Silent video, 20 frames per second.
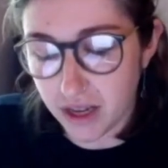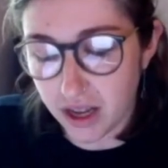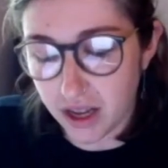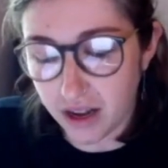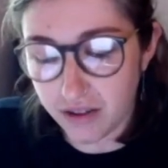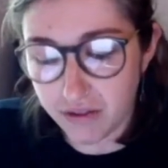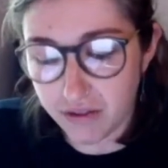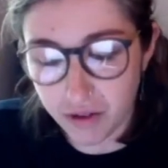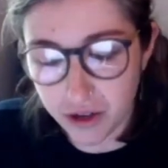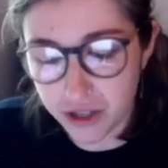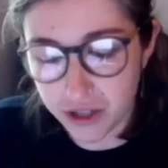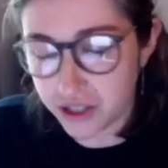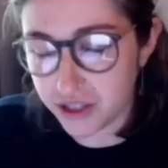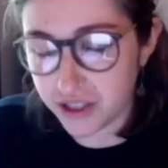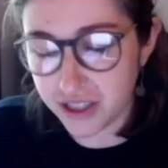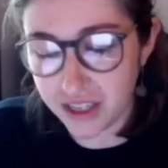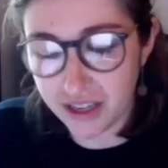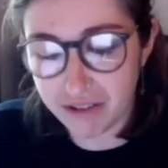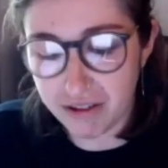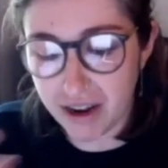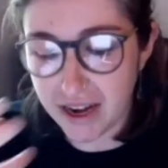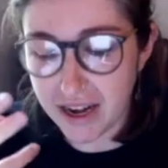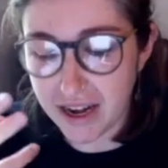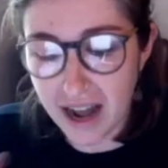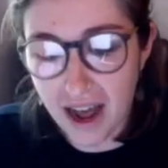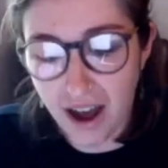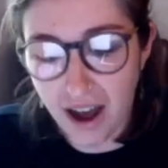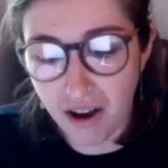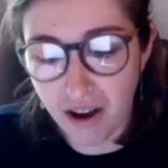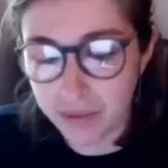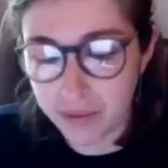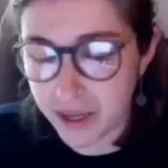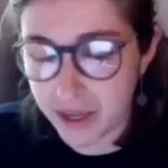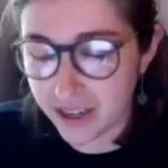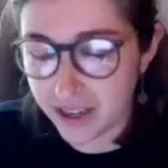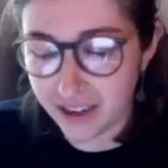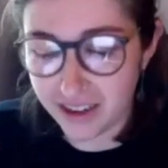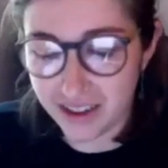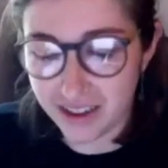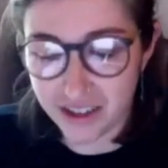unfortunately right now, I
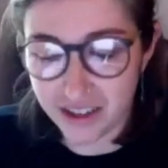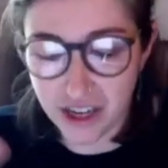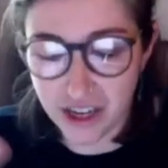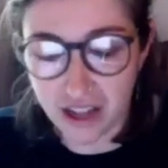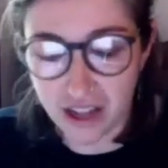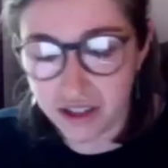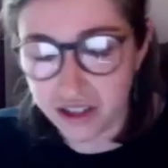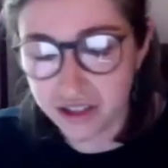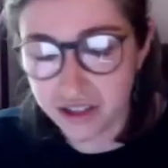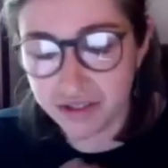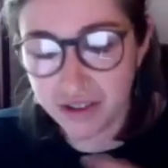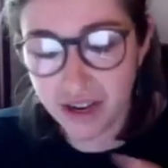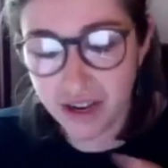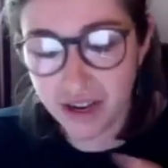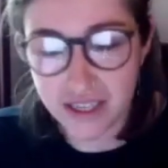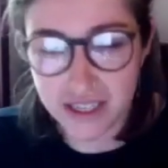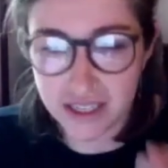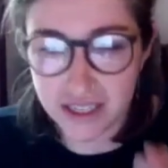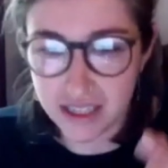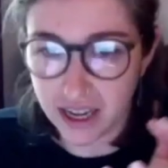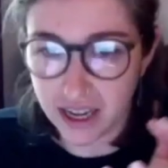mean, the challenge for us is